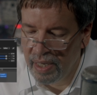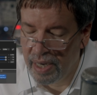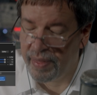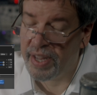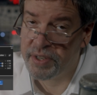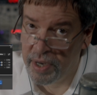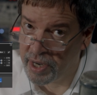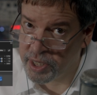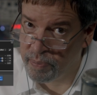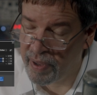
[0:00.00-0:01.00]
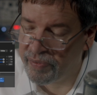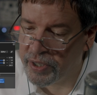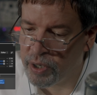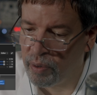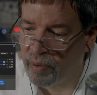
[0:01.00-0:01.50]
And that's a nice beepy
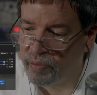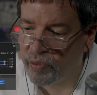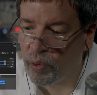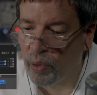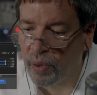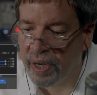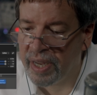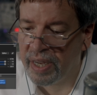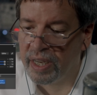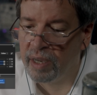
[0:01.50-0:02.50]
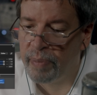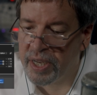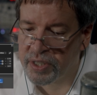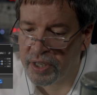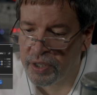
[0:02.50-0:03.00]
tone for a uh,
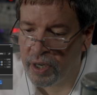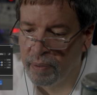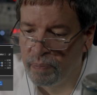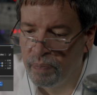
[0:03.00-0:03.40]
bass guitar.